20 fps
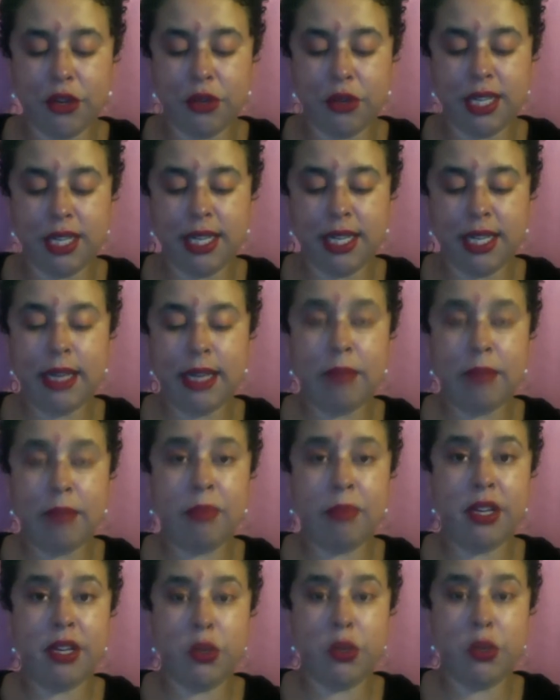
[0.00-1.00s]

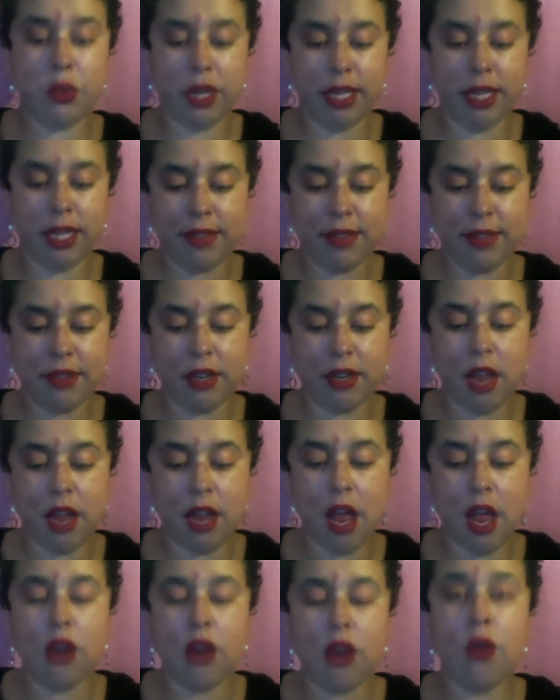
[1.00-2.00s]
UTEP27.
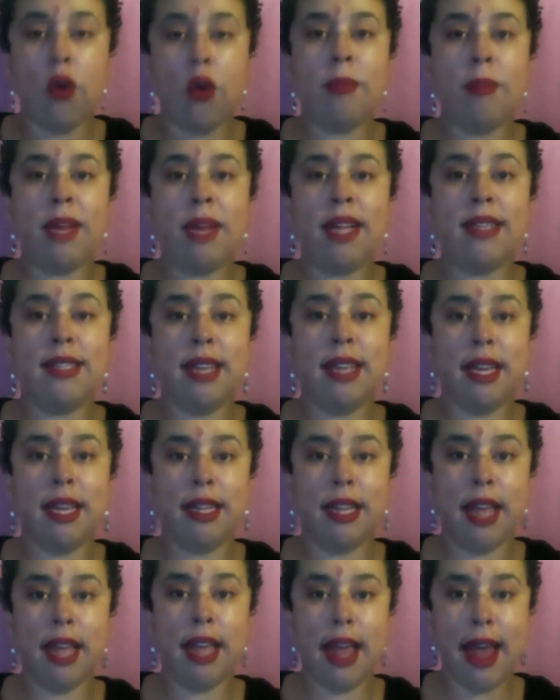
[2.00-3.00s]
No, I'm not
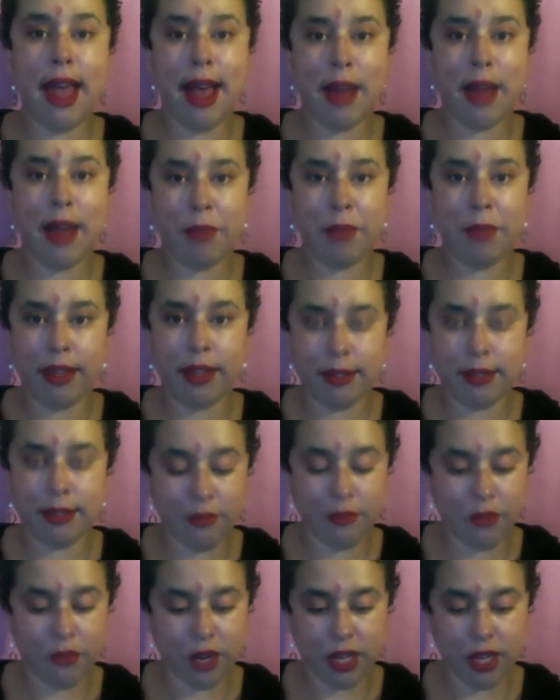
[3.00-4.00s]
saying the @ because
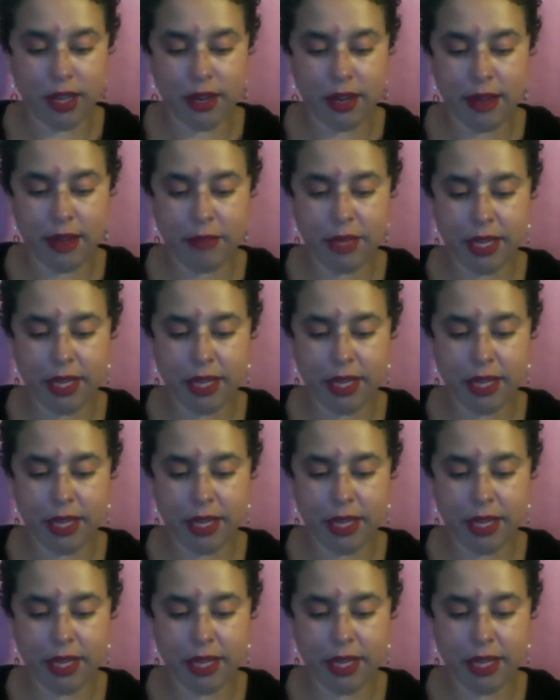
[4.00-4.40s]
in front of the name,